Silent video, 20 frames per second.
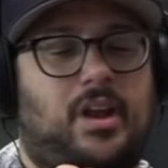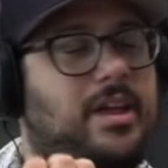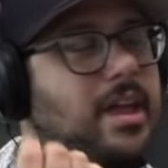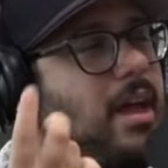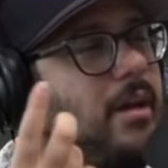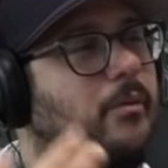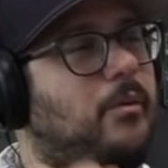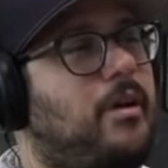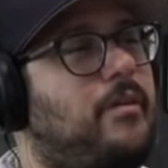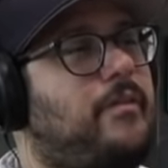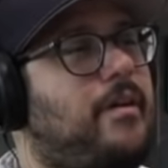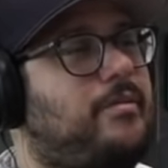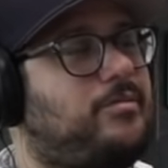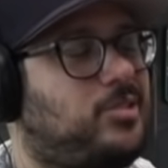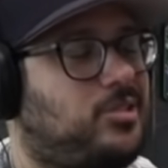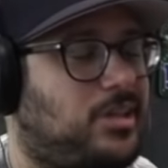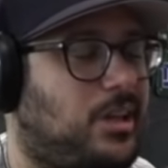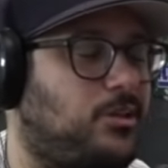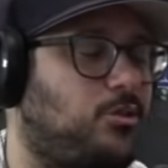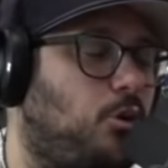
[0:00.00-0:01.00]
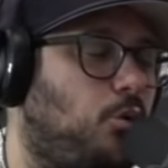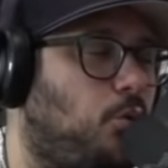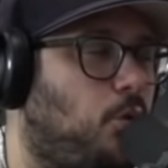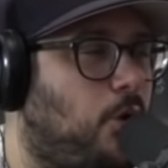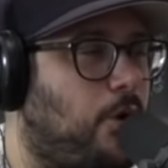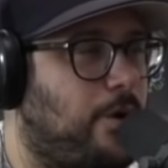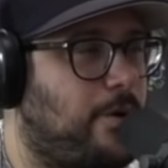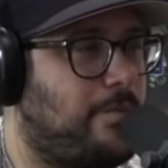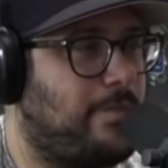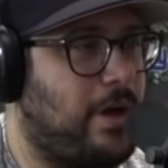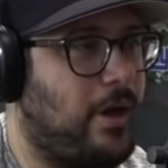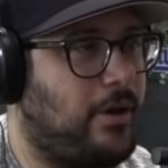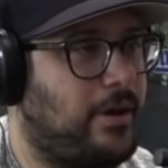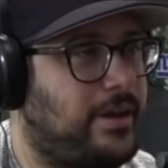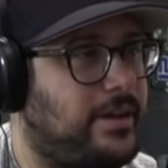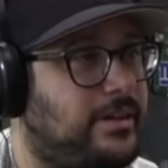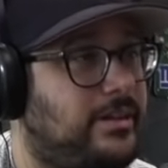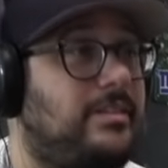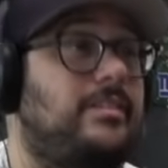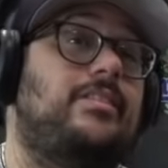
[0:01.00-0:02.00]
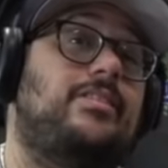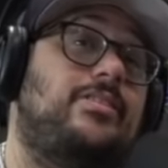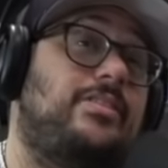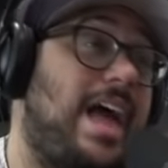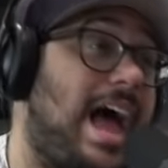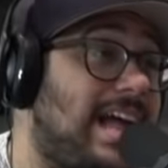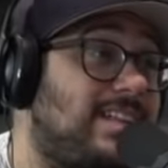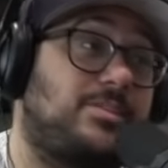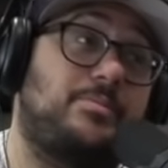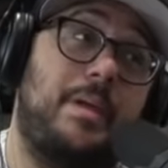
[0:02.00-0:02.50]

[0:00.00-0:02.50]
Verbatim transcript: Yeah. What if I was just like, don't worry about it? That's